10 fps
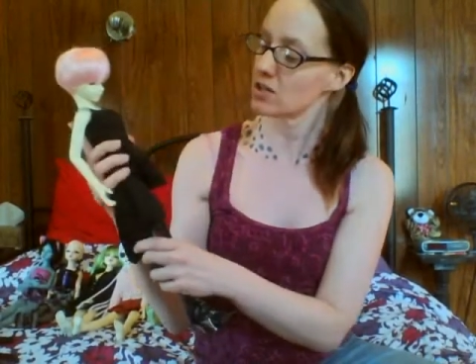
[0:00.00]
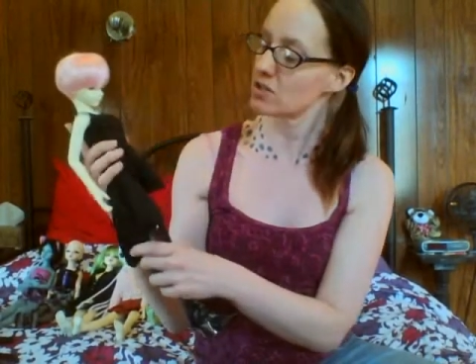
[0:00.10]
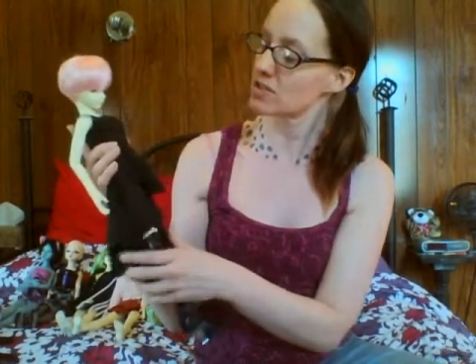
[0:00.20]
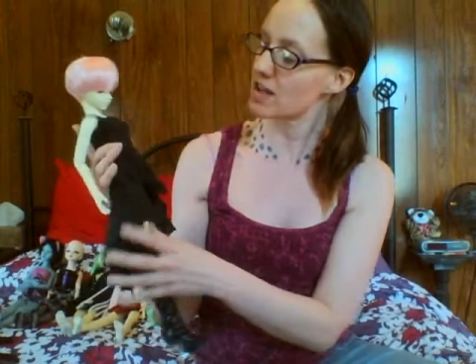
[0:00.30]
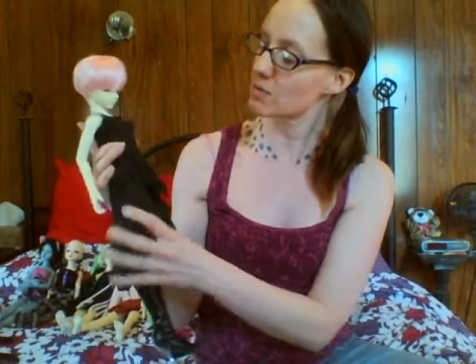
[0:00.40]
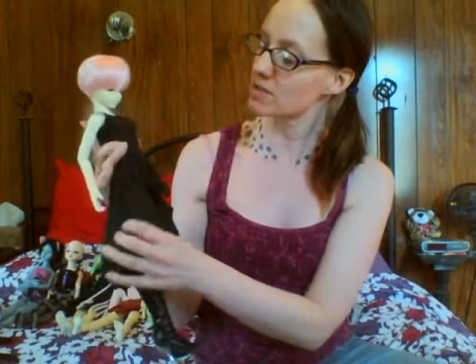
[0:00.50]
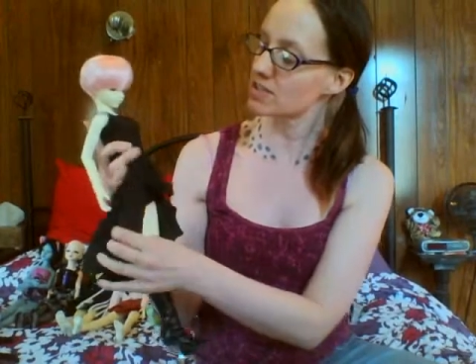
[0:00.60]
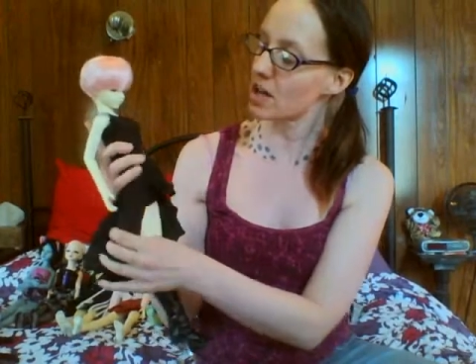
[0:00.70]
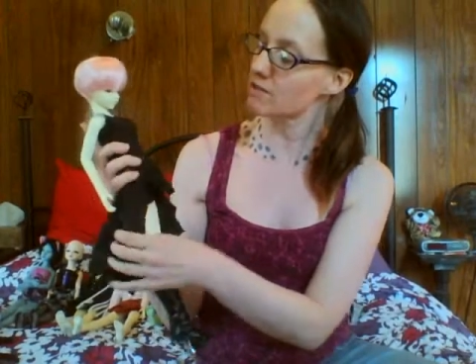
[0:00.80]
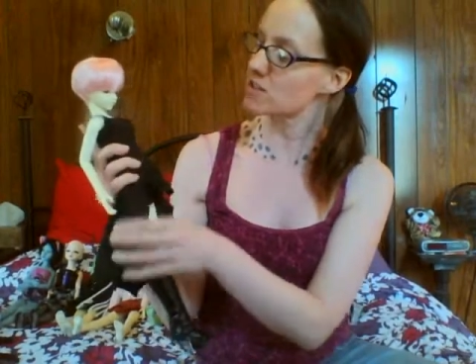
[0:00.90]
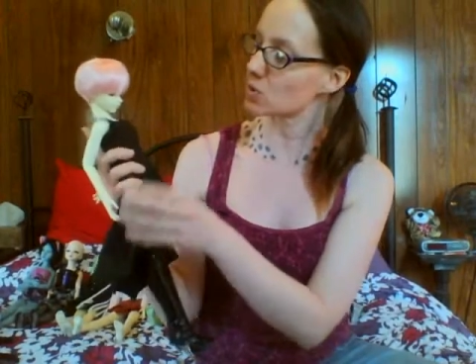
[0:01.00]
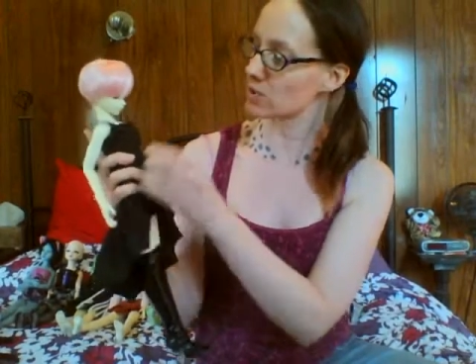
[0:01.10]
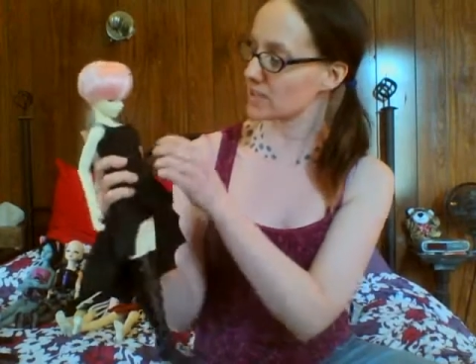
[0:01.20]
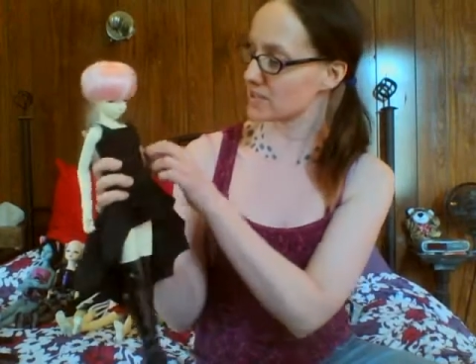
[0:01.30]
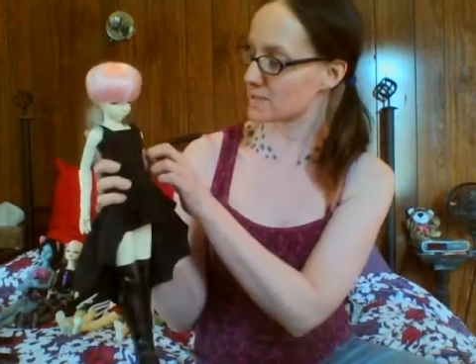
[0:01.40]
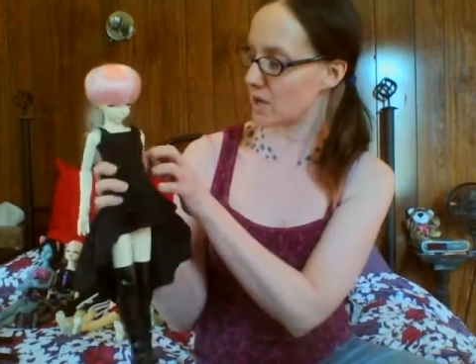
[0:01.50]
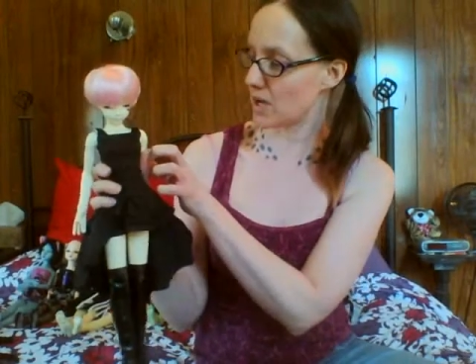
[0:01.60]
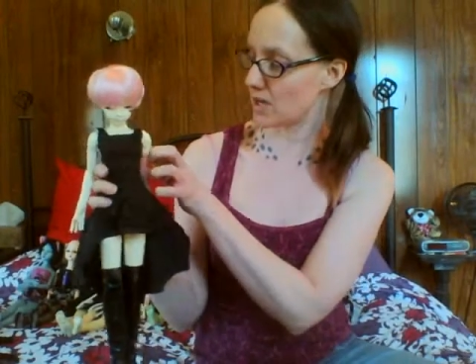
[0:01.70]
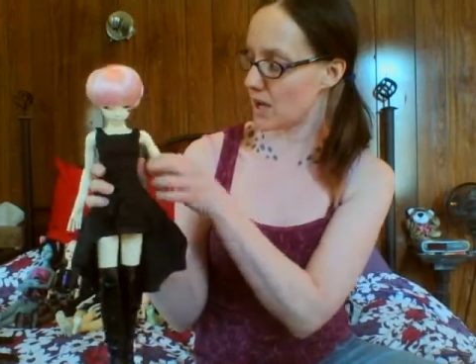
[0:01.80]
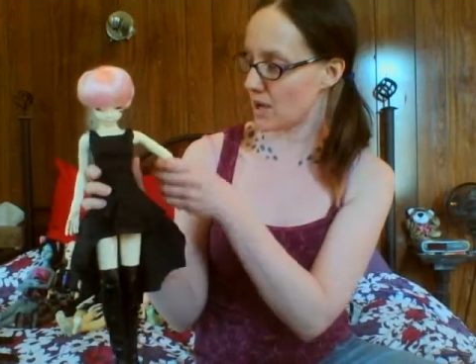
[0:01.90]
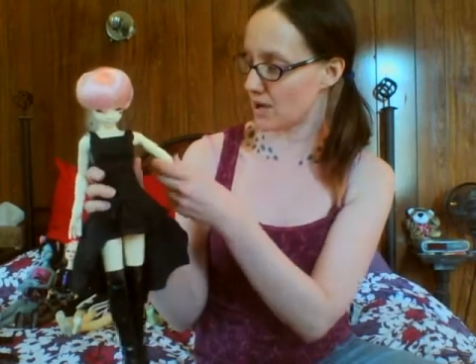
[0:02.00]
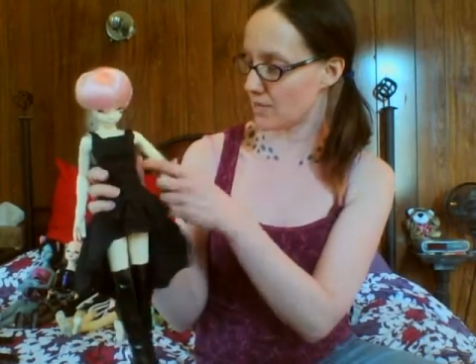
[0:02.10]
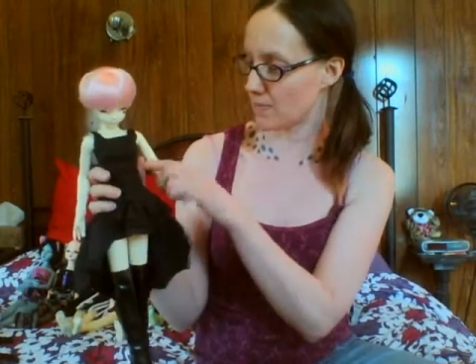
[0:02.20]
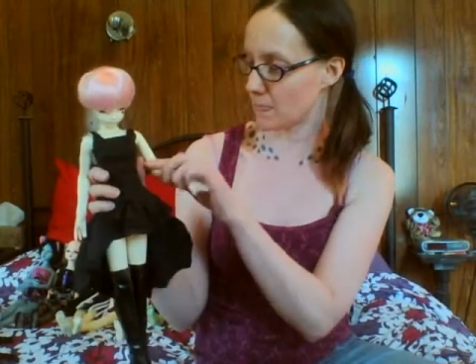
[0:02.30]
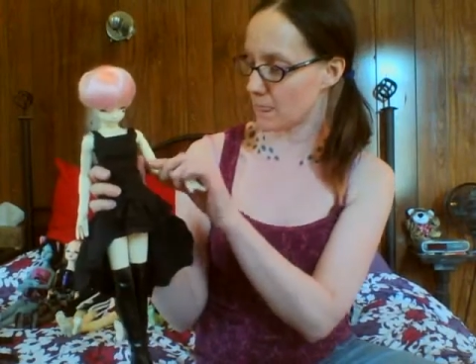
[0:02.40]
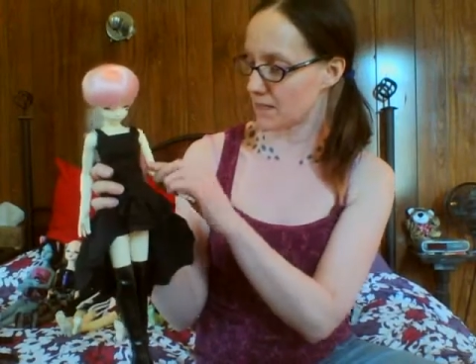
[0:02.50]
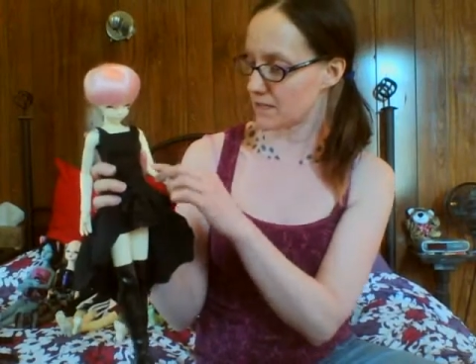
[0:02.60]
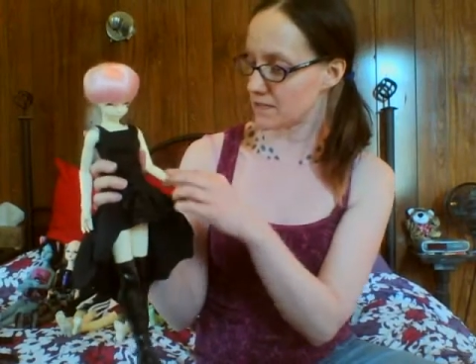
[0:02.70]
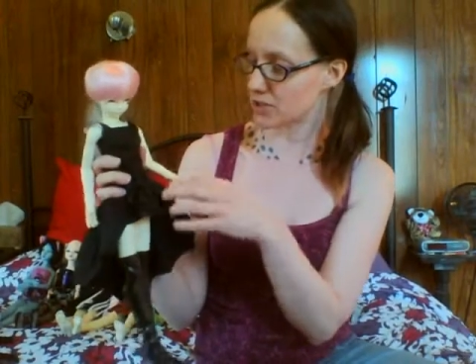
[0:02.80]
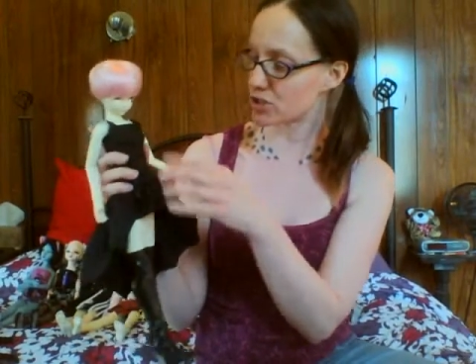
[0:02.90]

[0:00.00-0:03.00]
So that was a tough squeeze, but the